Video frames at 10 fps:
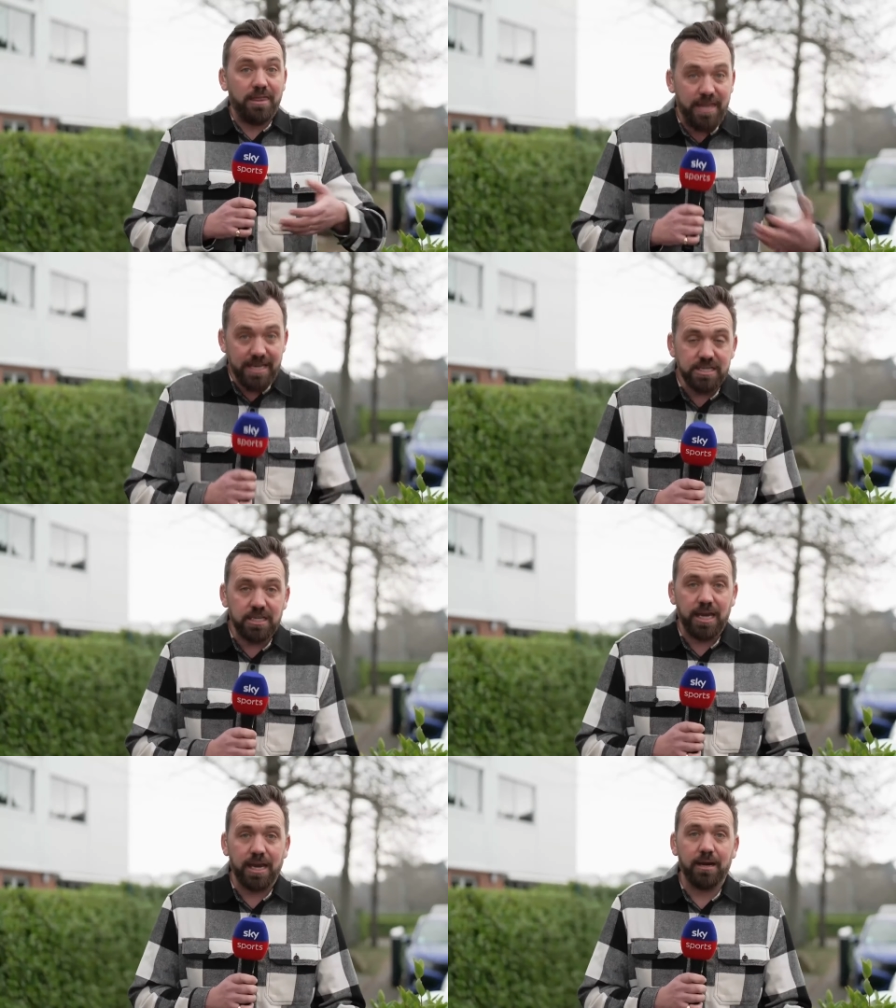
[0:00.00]

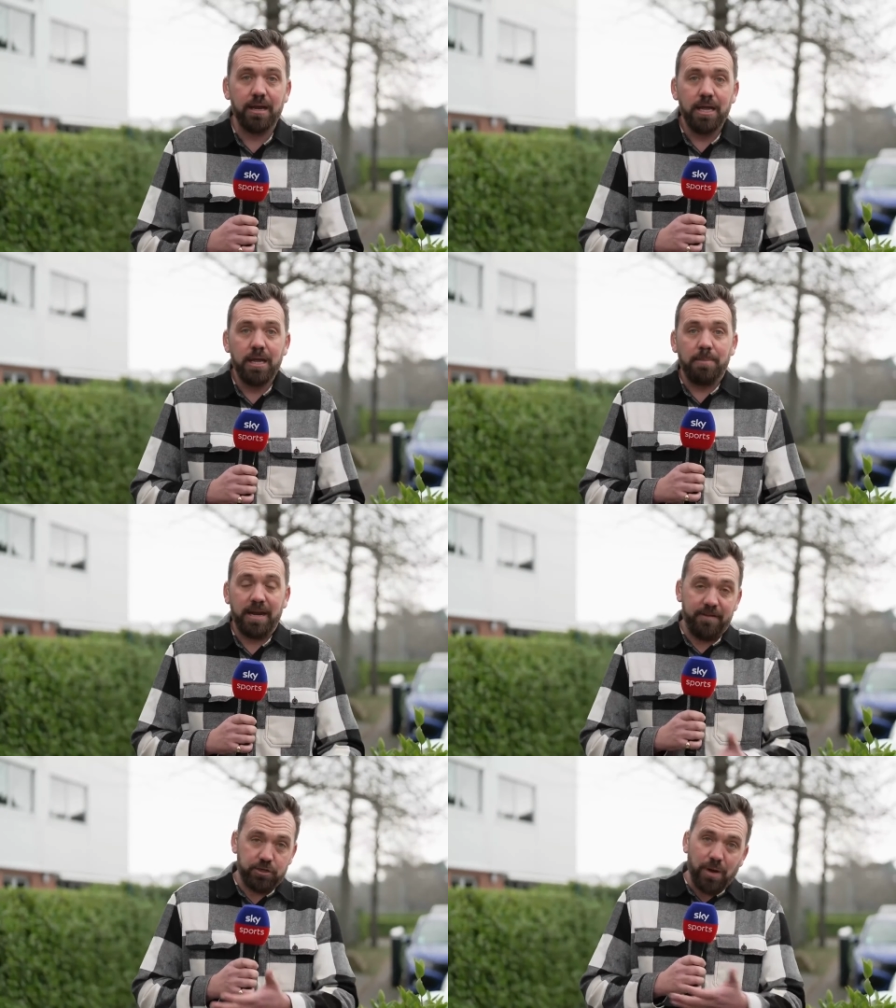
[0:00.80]
this year,
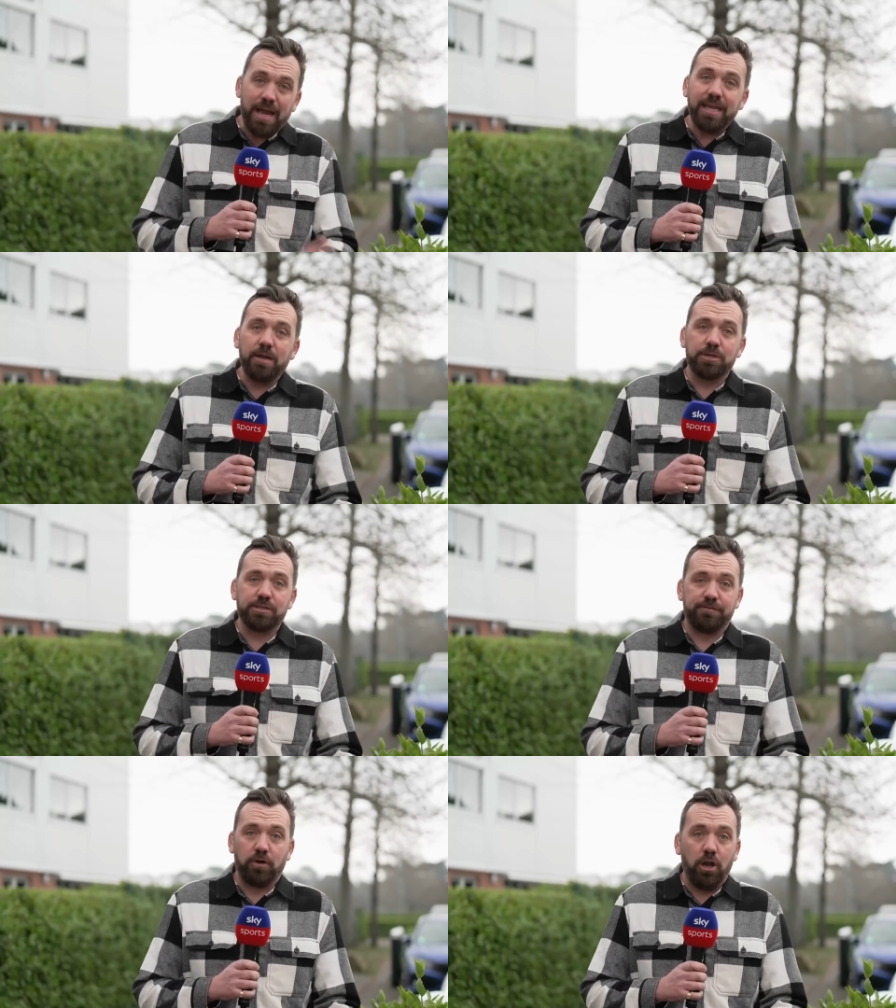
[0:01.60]
but if his ranking were
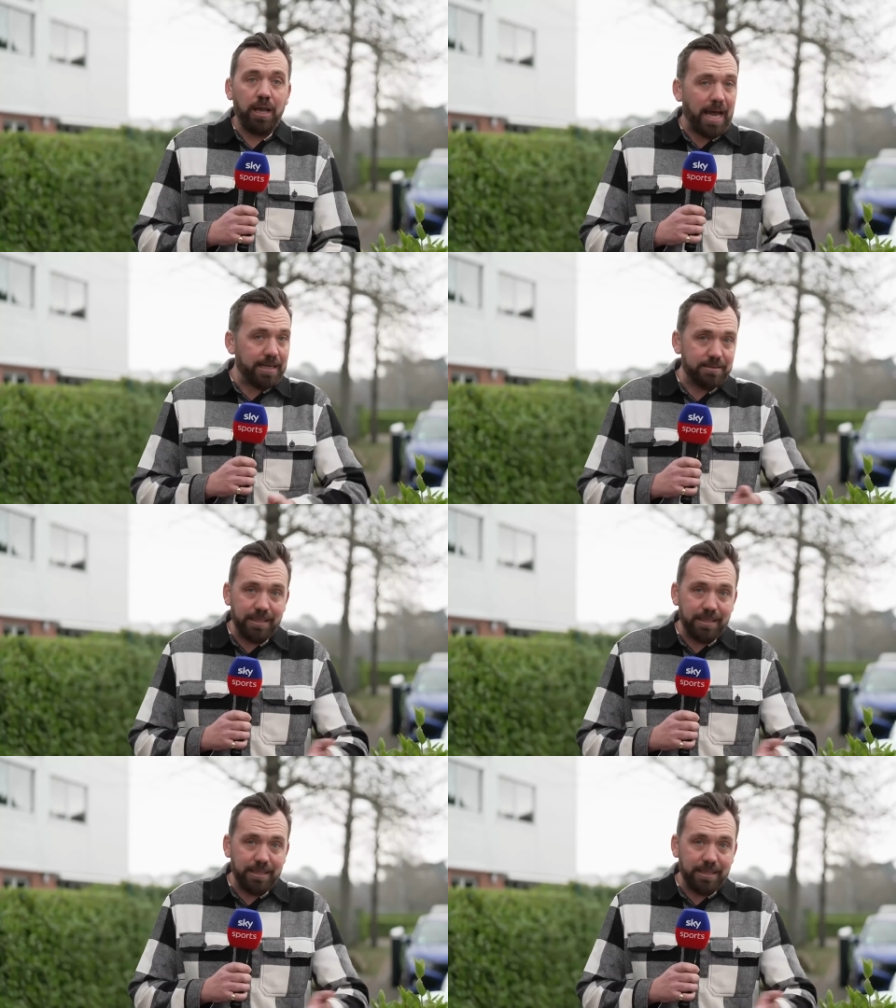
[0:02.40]
to fall and